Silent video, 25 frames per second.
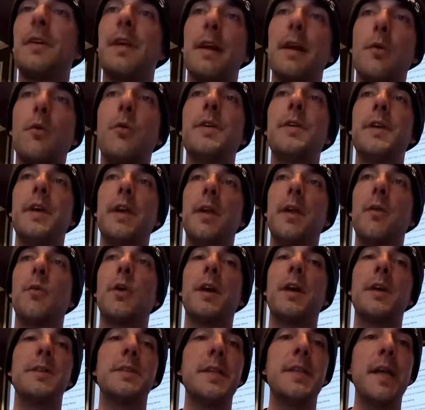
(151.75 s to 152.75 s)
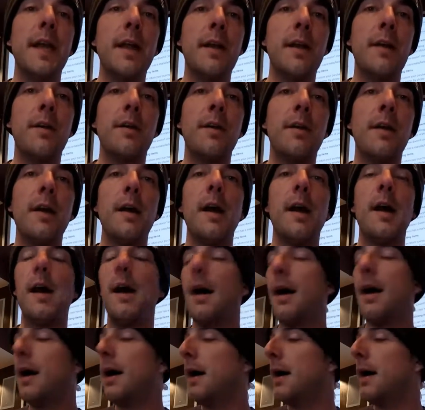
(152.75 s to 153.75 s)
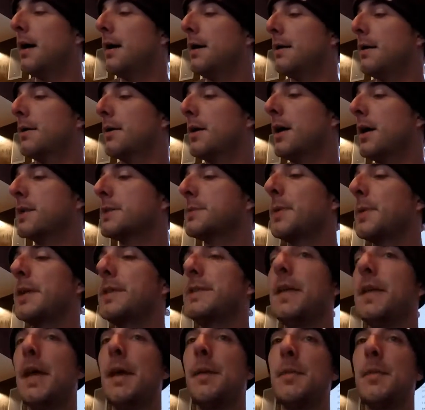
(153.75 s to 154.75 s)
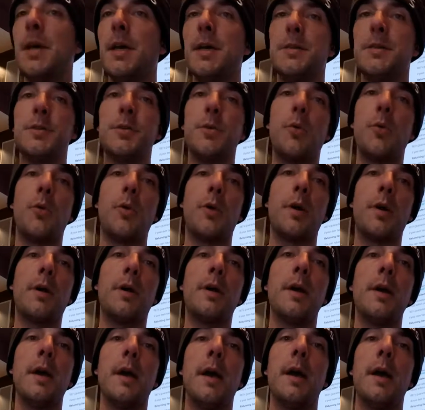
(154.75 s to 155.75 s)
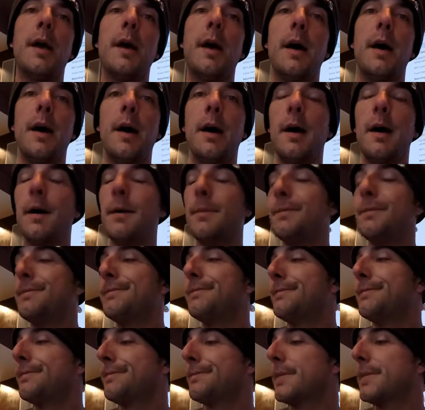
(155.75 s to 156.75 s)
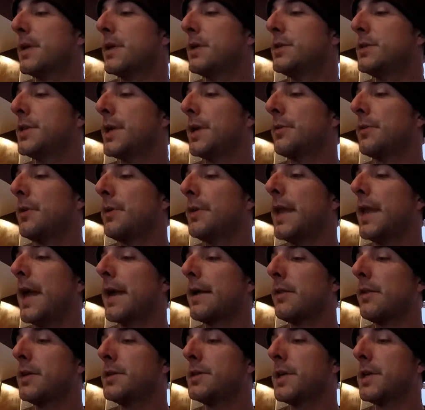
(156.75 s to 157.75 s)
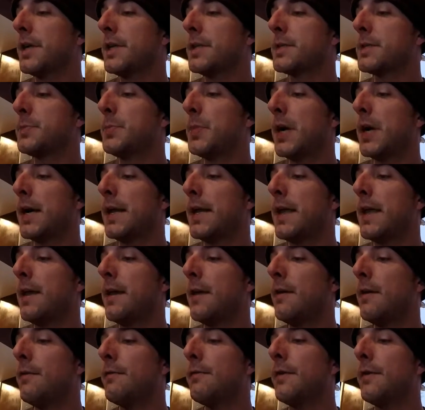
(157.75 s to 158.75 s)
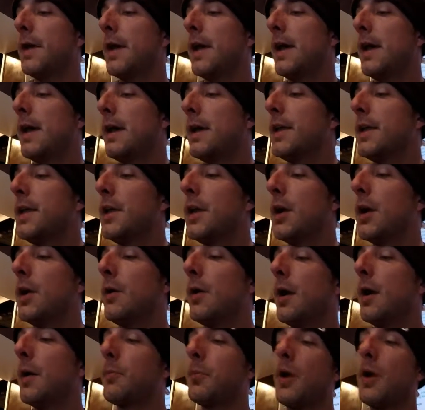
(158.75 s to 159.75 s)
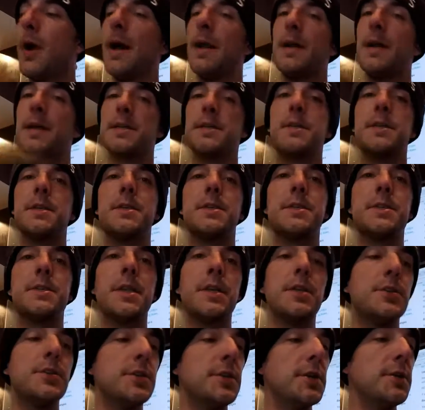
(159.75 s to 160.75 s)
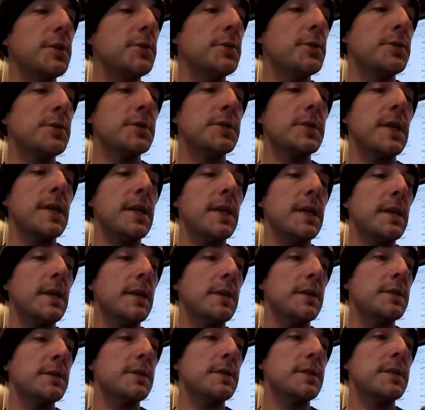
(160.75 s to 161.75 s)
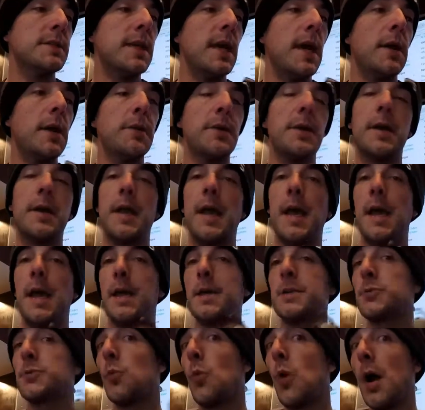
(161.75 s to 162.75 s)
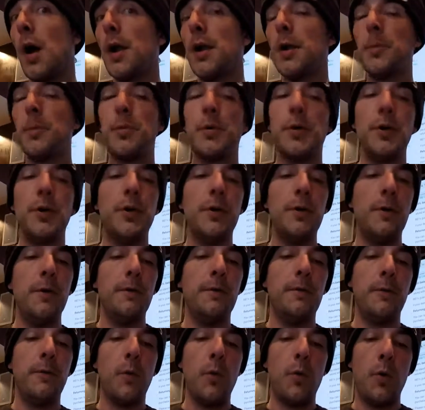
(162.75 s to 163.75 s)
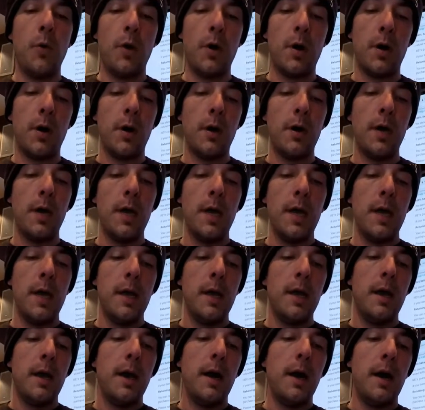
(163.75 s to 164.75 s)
cover ordinary wear and tear caused by damage or general negligence, but if a product such as these shoes is touted as waterproof or